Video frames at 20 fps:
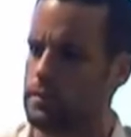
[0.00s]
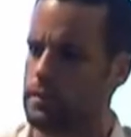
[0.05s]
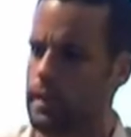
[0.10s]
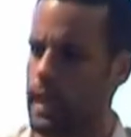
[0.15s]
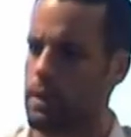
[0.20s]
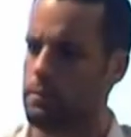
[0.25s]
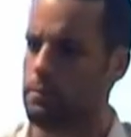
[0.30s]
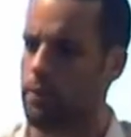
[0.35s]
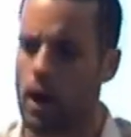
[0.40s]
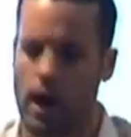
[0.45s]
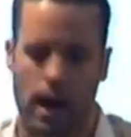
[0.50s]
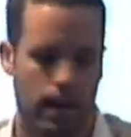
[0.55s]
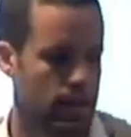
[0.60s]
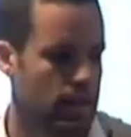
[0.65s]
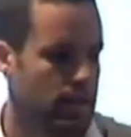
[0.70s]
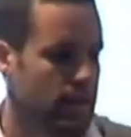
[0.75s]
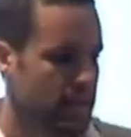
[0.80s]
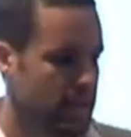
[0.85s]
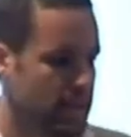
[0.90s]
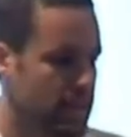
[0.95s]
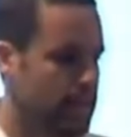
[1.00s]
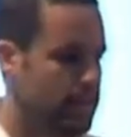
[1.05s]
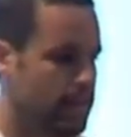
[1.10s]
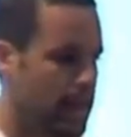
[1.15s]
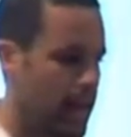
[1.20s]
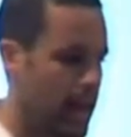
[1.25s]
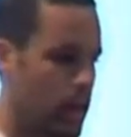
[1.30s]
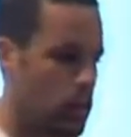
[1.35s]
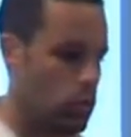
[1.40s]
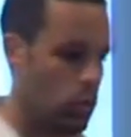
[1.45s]
soundbite in
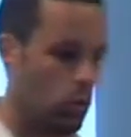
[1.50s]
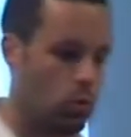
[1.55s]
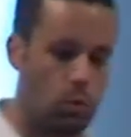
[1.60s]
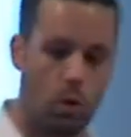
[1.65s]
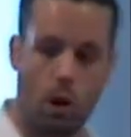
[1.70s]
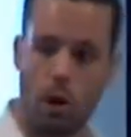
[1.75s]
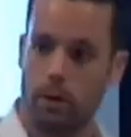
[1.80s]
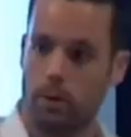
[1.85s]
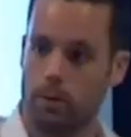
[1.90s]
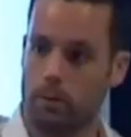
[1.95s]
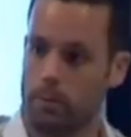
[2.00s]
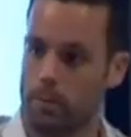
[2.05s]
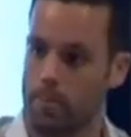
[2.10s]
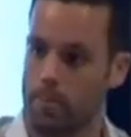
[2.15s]
that actual quote.